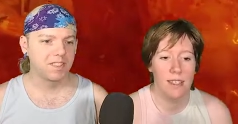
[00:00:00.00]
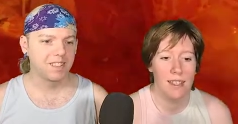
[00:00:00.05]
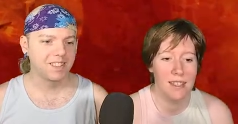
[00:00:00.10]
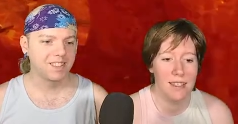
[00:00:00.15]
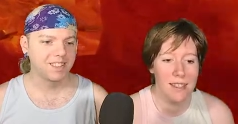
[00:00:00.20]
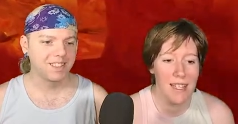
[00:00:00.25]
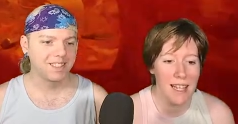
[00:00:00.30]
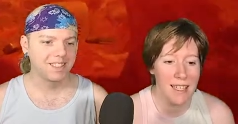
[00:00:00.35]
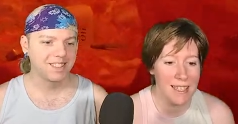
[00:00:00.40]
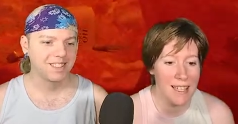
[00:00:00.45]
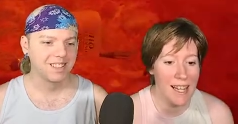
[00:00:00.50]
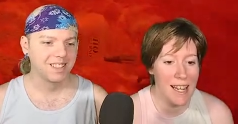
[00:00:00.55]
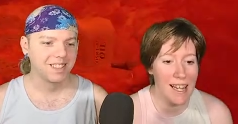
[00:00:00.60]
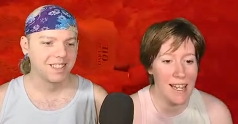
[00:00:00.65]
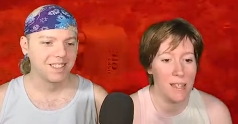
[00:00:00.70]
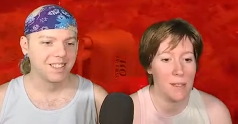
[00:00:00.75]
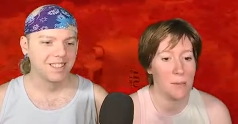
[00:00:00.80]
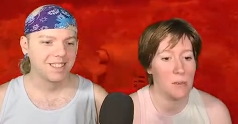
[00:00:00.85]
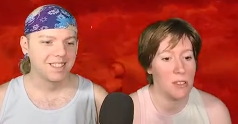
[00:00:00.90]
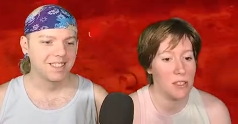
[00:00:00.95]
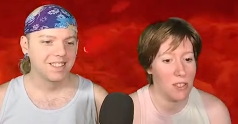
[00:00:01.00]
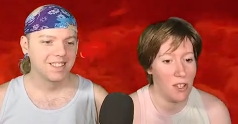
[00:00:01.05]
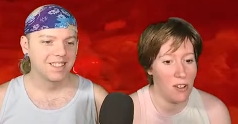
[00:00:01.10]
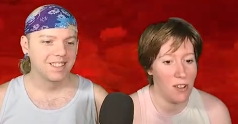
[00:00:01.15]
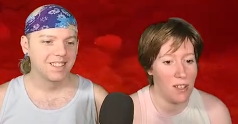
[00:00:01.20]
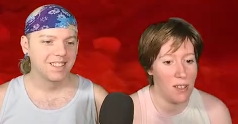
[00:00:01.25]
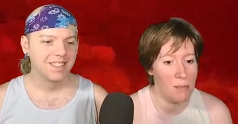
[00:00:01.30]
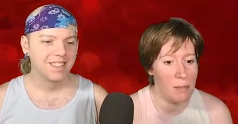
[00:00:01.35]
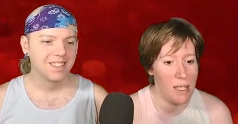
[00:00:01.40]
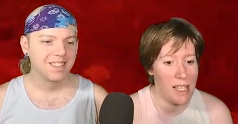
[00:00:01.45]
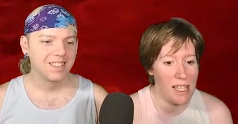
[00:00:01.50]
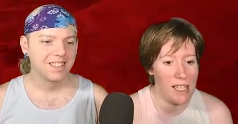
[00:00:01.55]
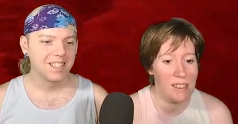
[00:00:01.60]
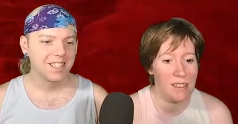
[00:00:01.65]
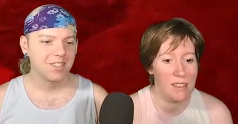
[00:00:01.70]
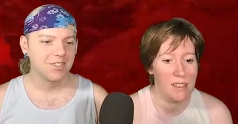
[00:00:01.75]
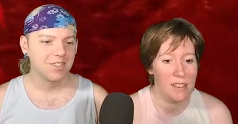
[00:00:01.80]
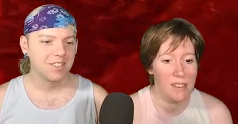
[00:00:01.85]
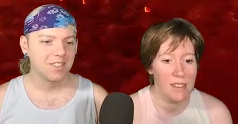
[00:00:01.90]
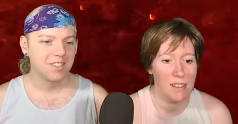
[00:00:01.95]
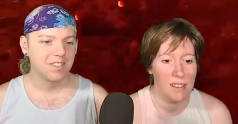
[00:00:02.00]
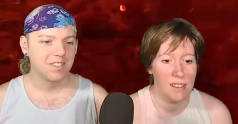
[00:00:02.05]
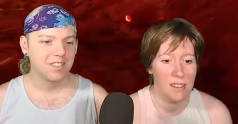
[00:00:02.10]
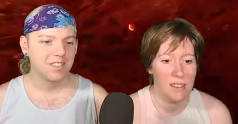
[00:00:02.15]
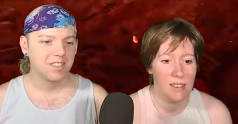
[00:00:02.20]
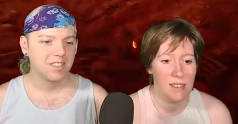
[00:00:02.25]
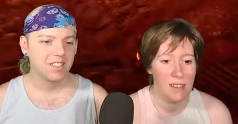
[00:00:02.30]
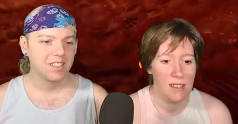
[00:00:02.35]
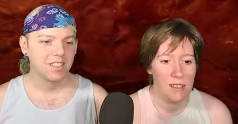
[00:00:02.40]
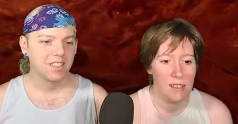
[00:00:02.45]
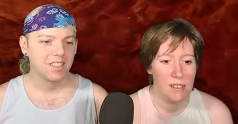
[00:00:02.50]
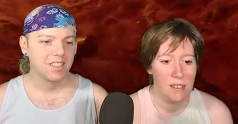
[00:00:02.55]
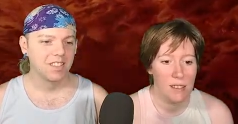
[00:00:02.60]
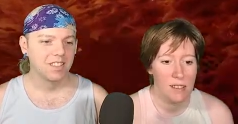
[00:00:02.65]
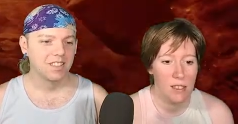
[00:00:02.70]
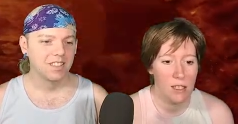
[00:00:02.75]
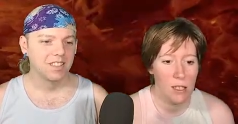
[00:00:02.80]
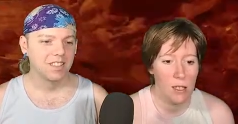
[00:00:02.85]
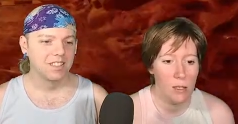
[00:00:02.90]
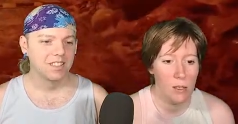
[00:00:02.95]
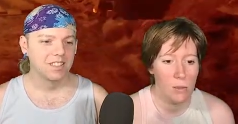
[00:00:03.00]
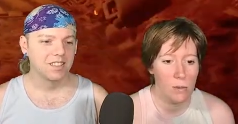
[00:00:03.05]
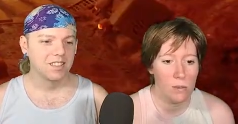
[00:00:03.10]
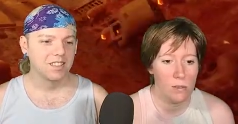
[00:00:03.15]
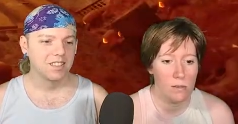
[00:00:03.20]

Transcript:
Speaker 1: that can was on me. Yeah, it was. Go.